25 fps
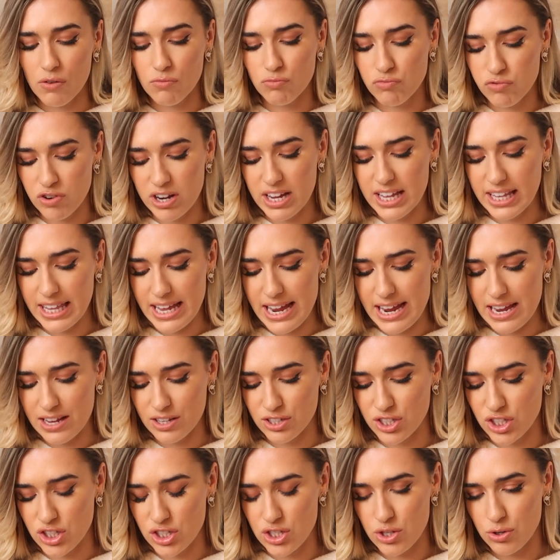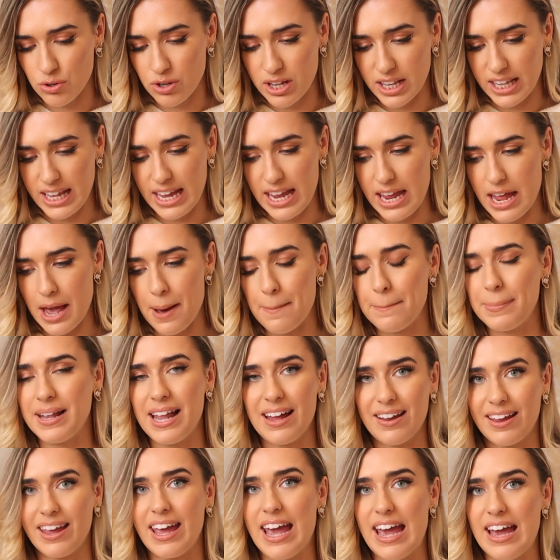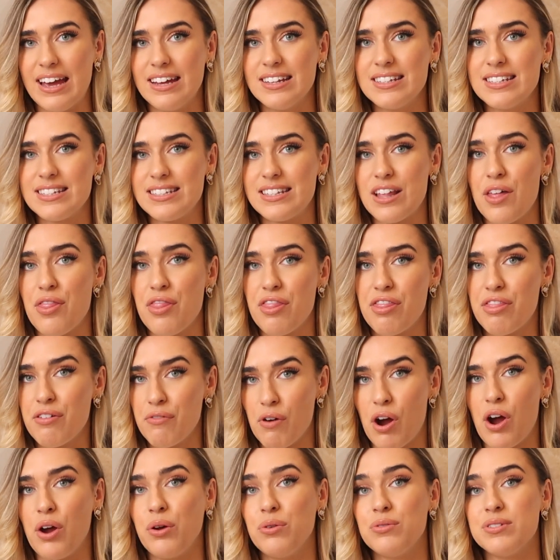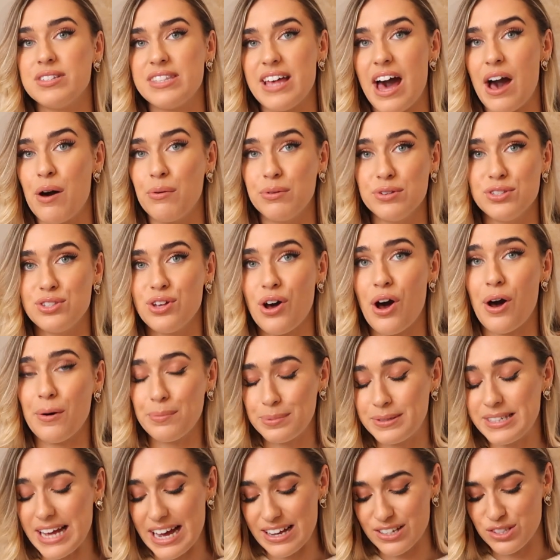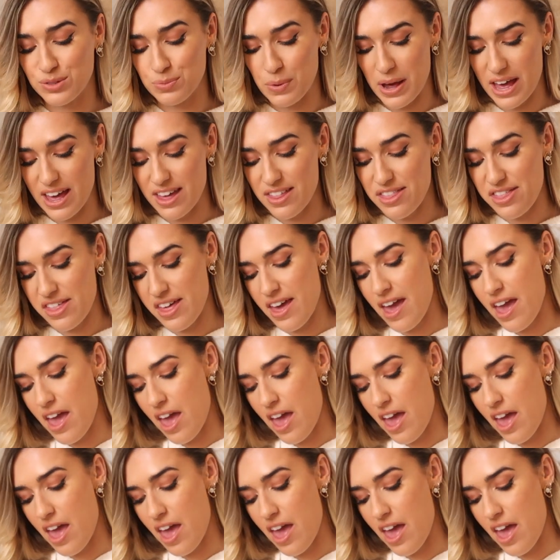really snuggly blankets and throws that I was obsessed with.